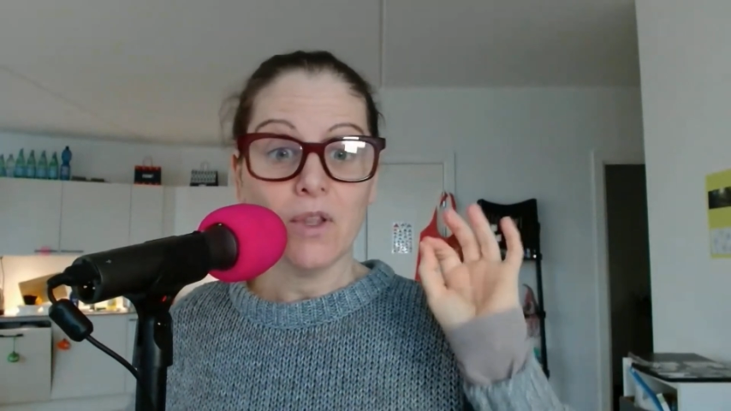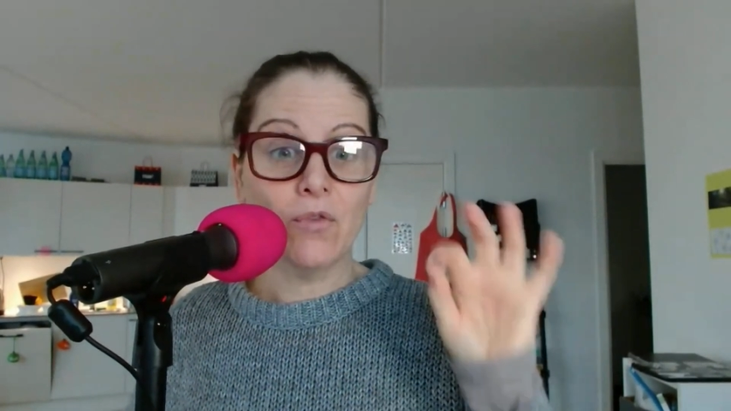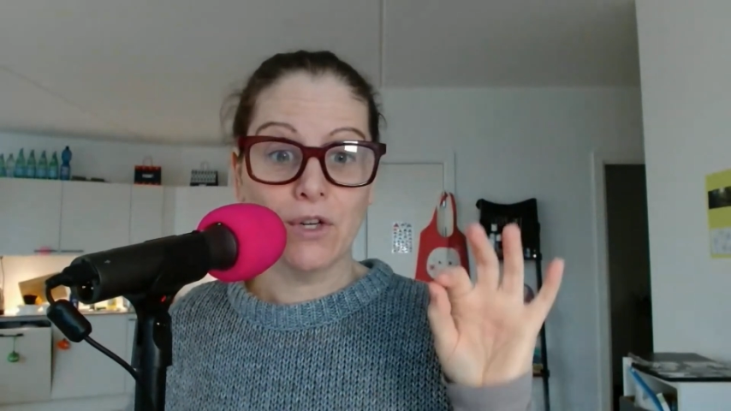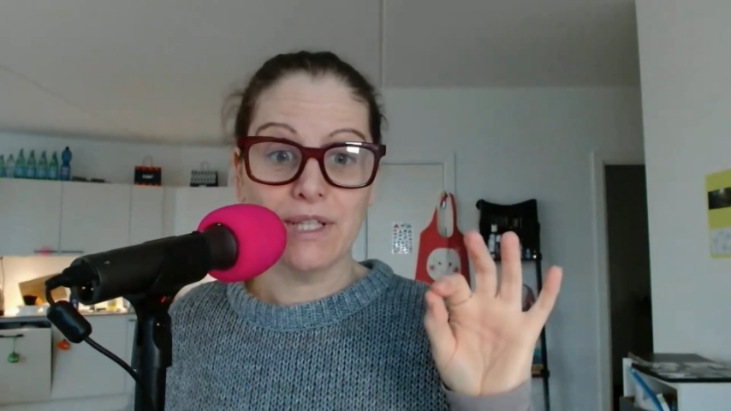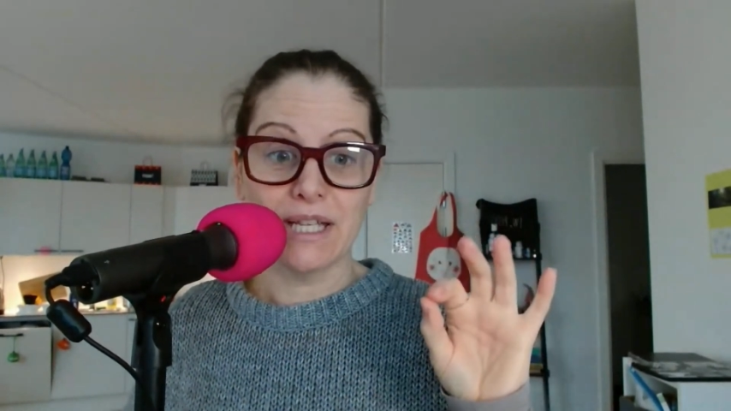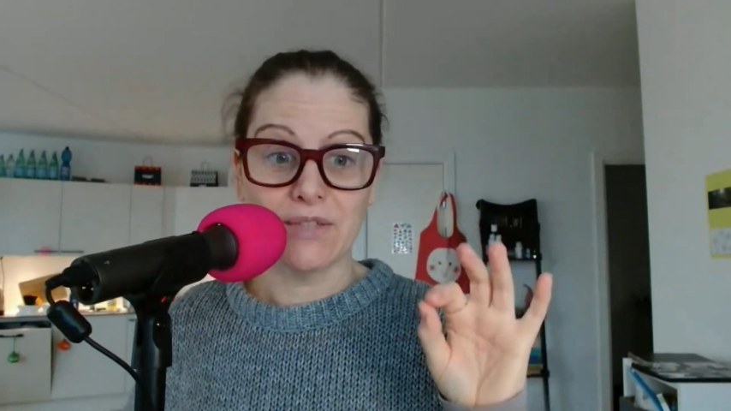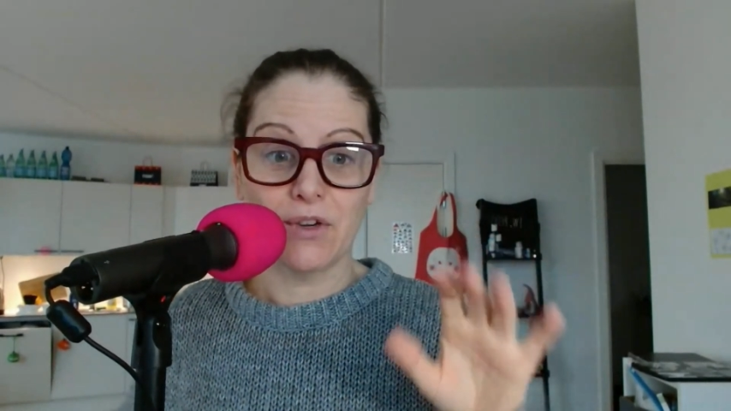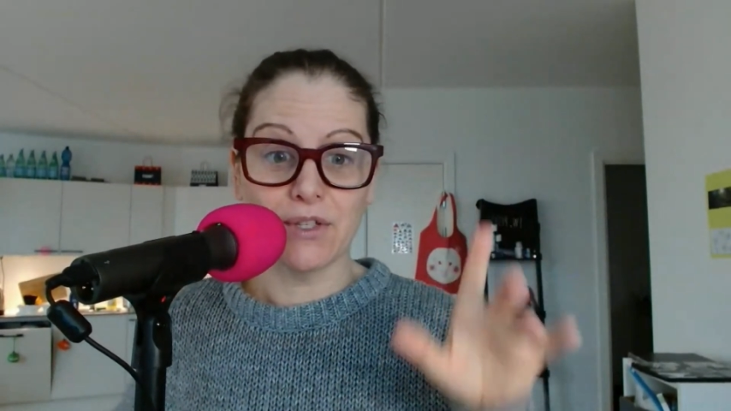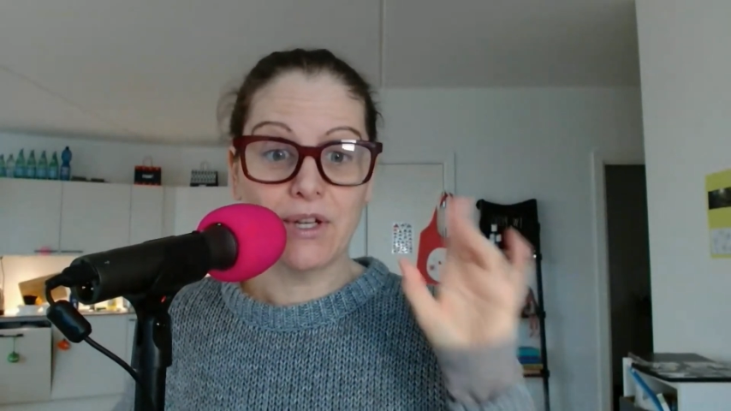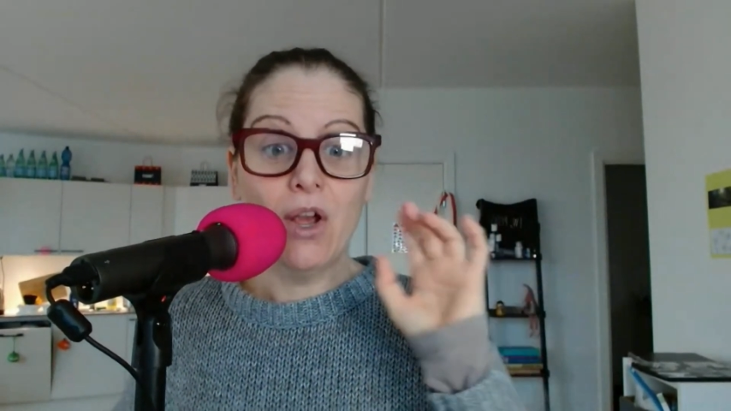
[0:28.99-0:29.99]
First things
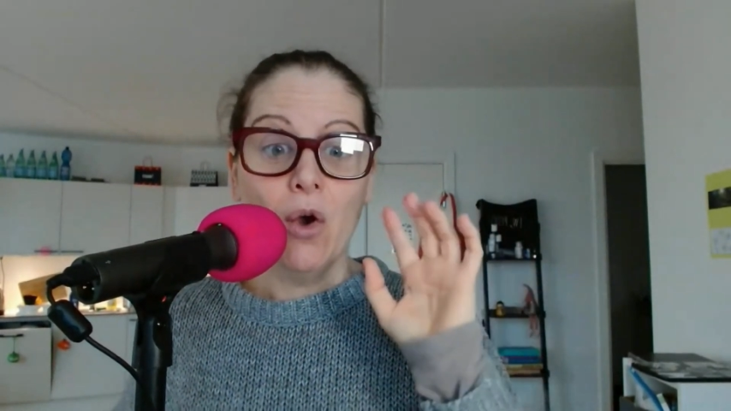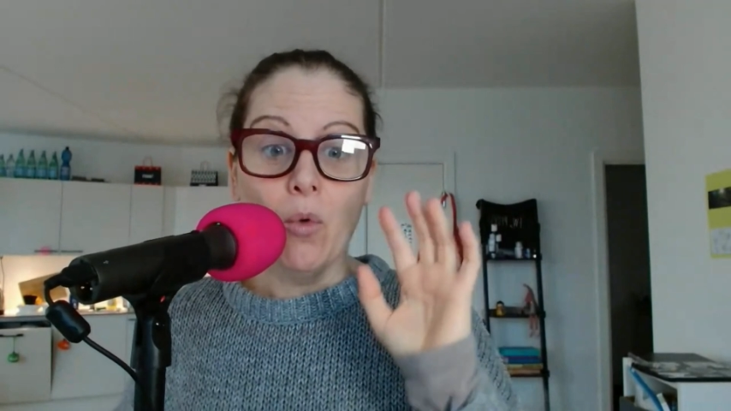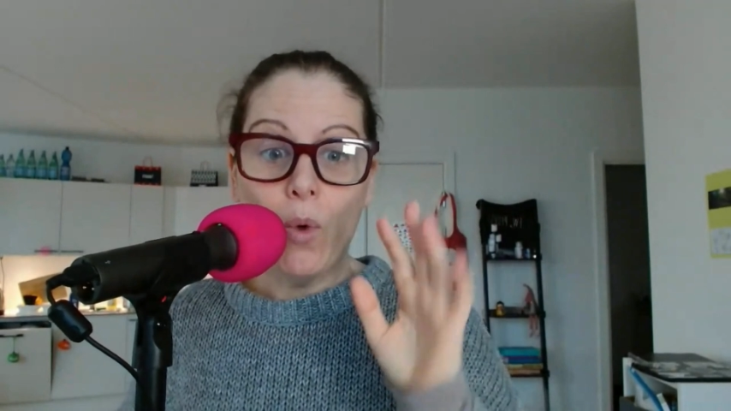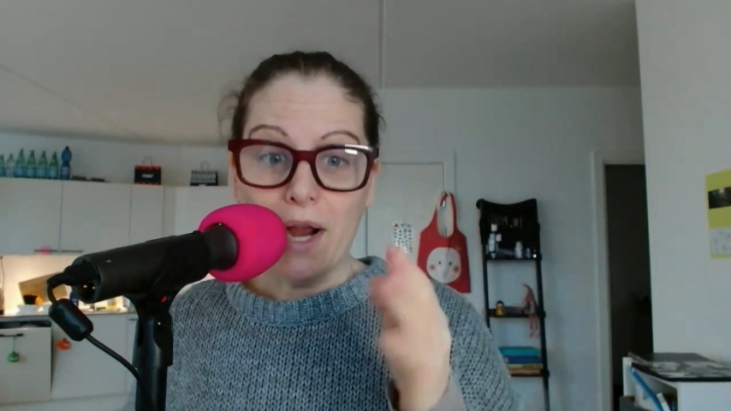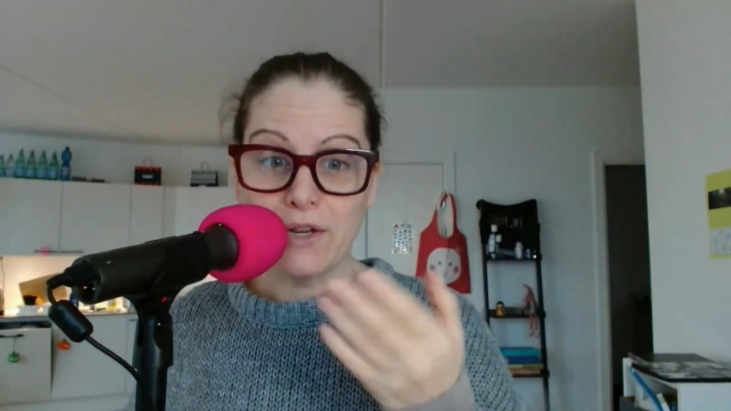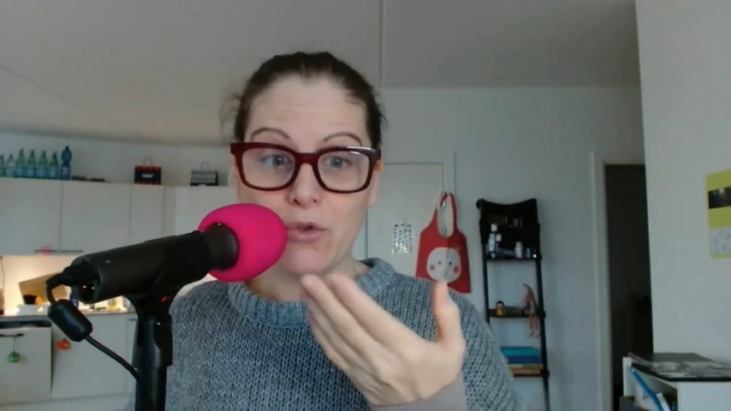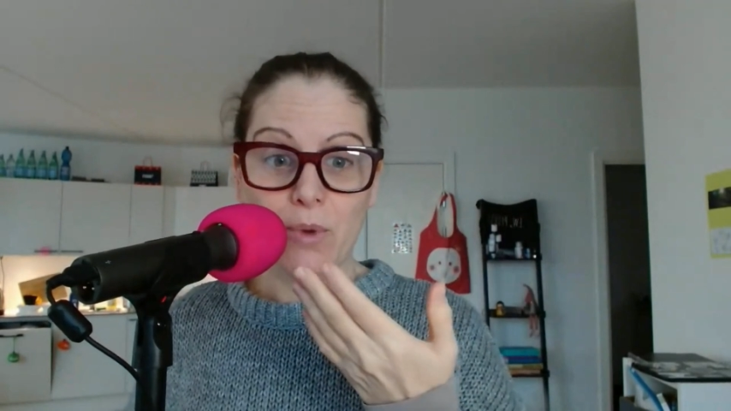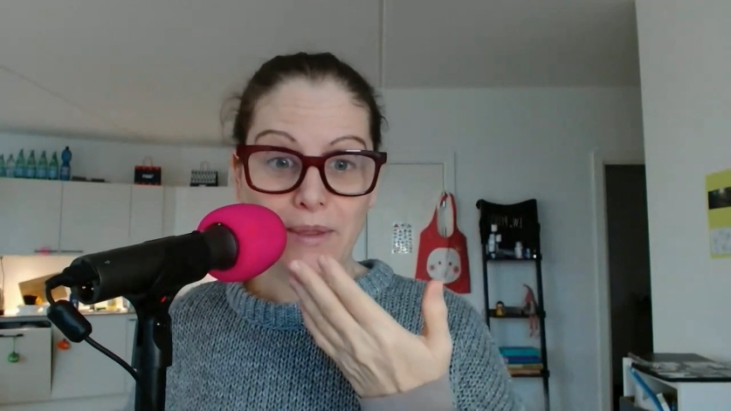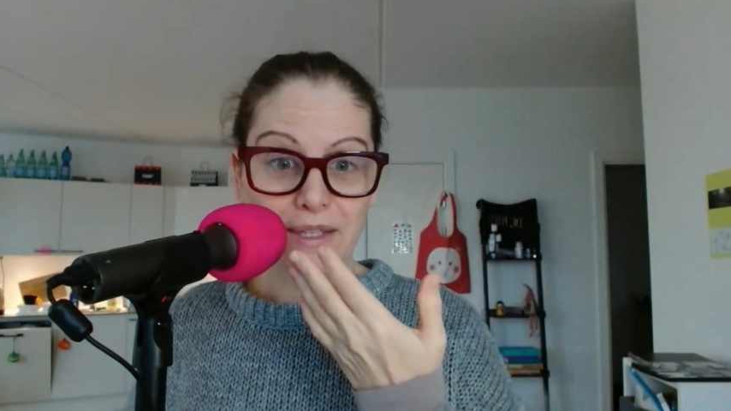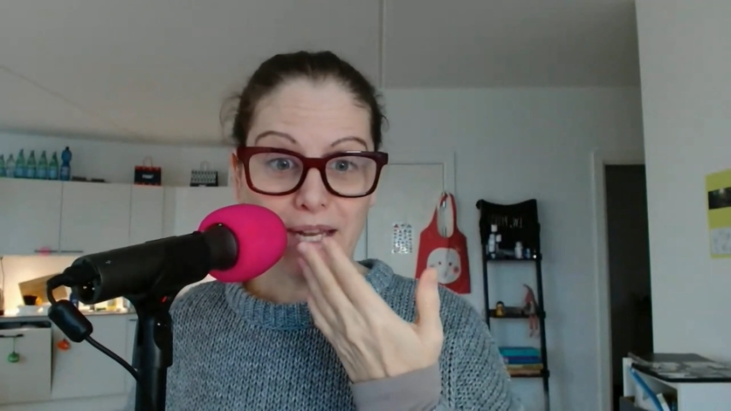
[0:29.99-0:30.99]
first, why do you
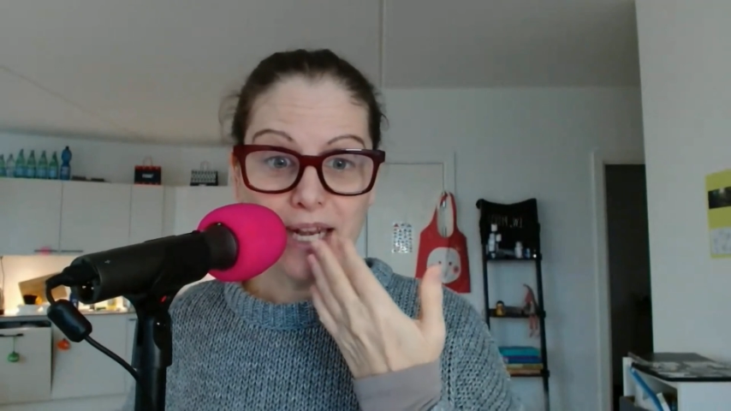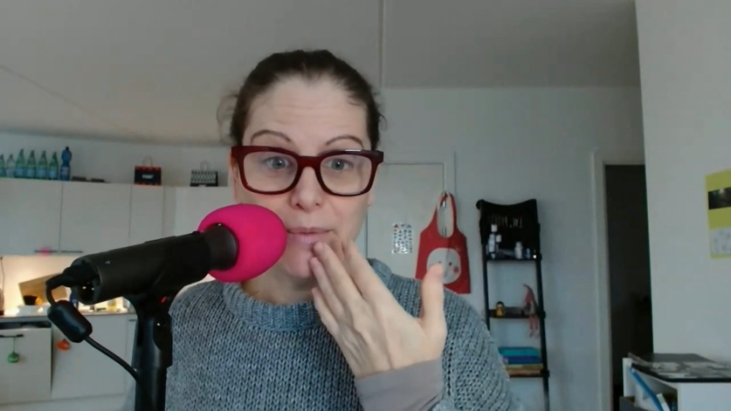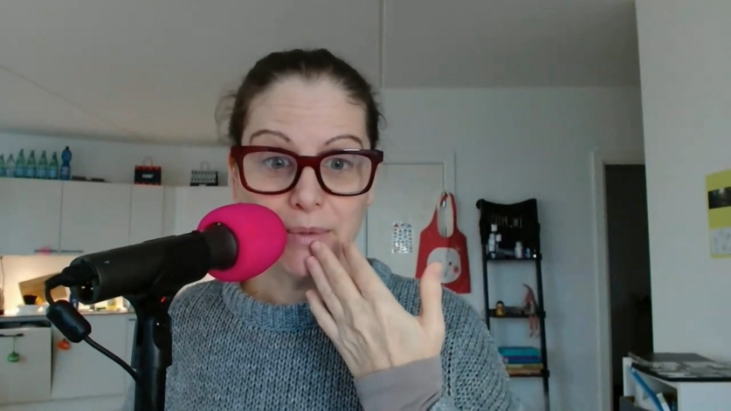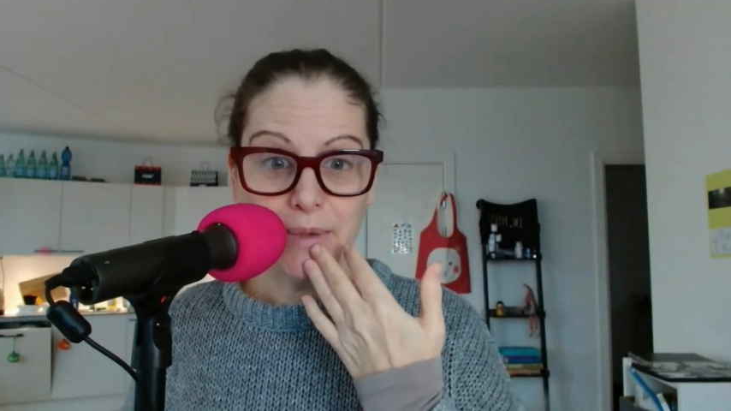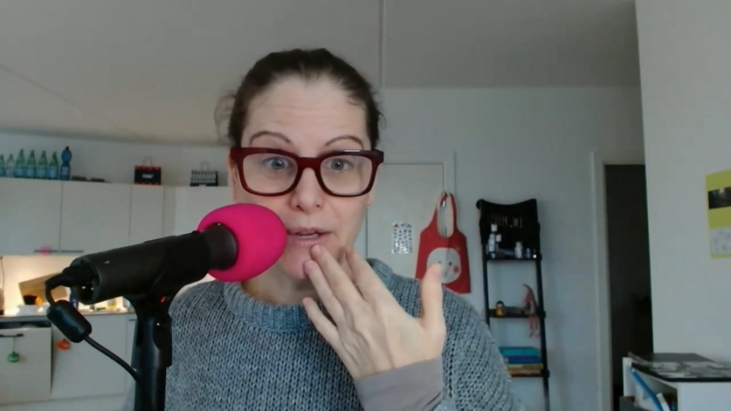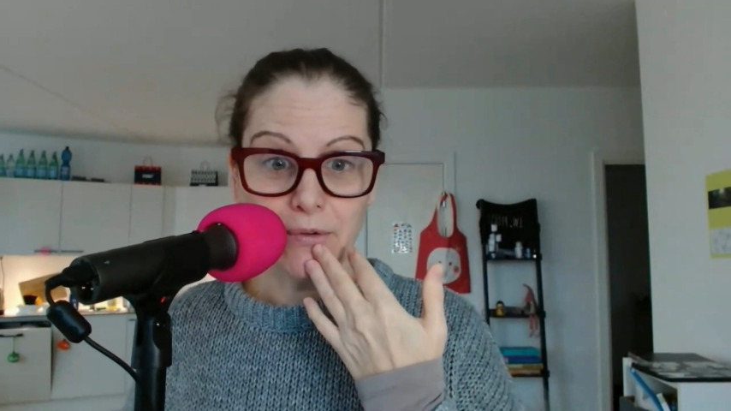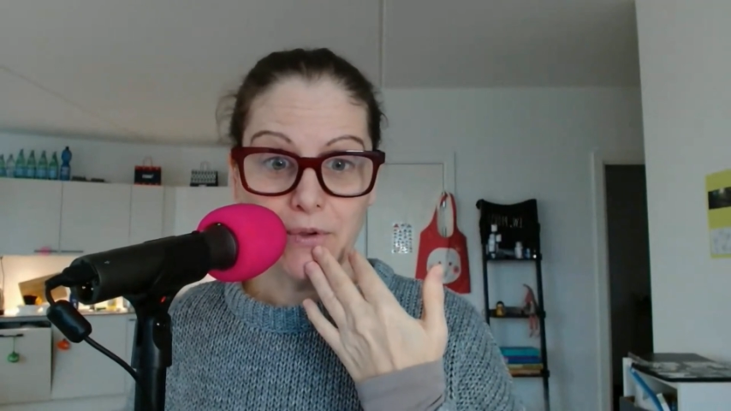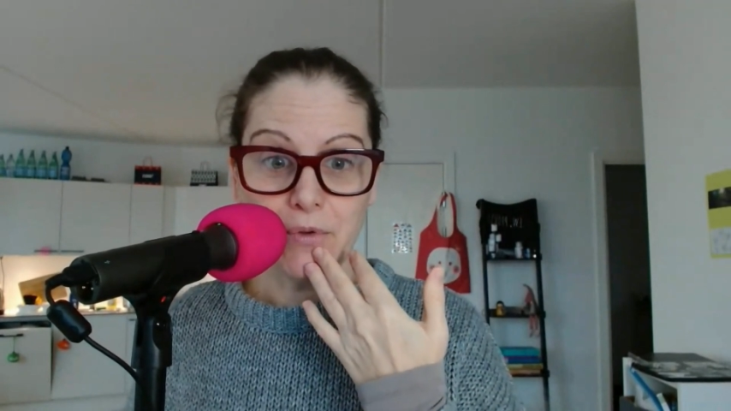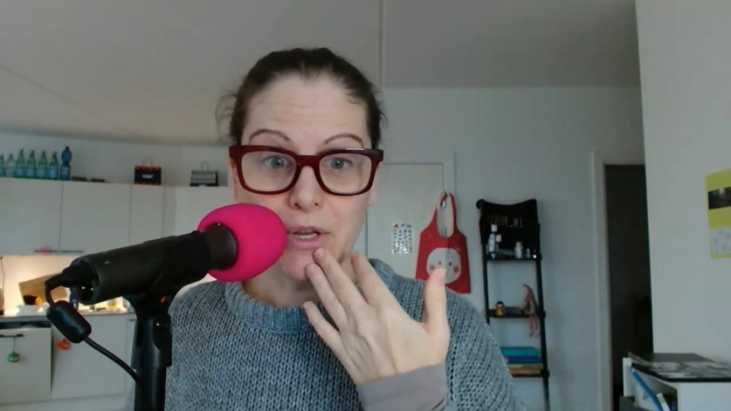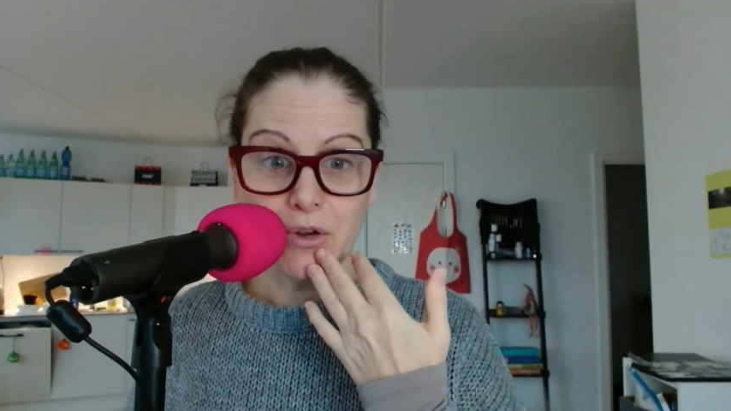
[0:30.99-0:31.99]
want the dynamic
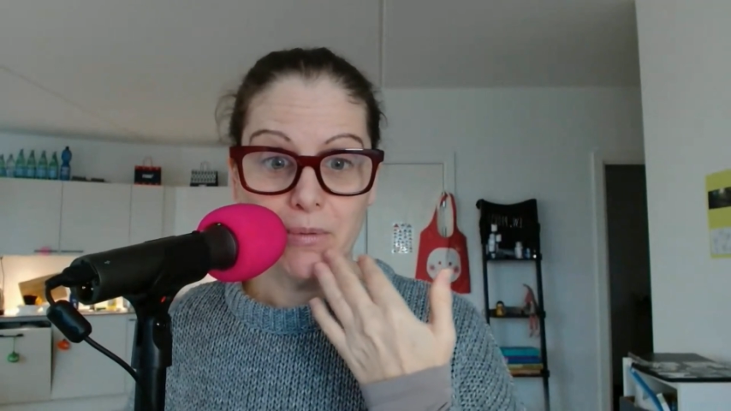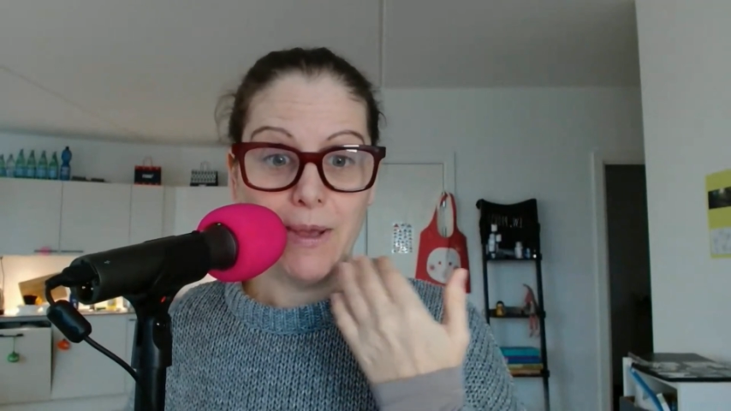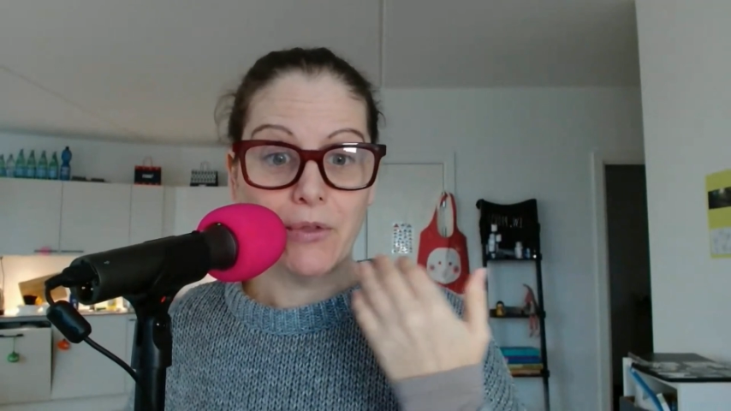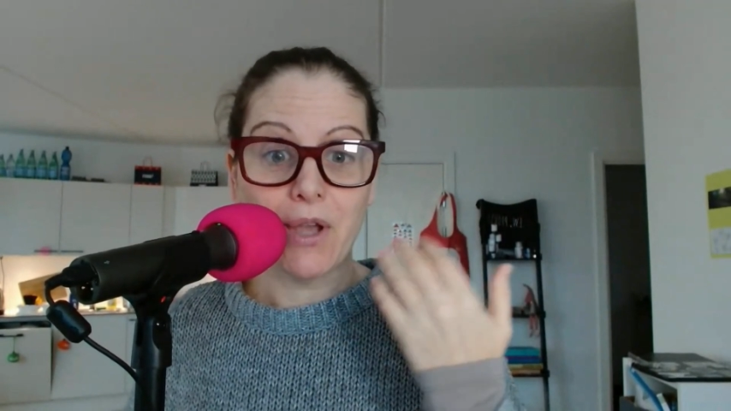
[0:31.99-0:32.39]
microphone near your mouth?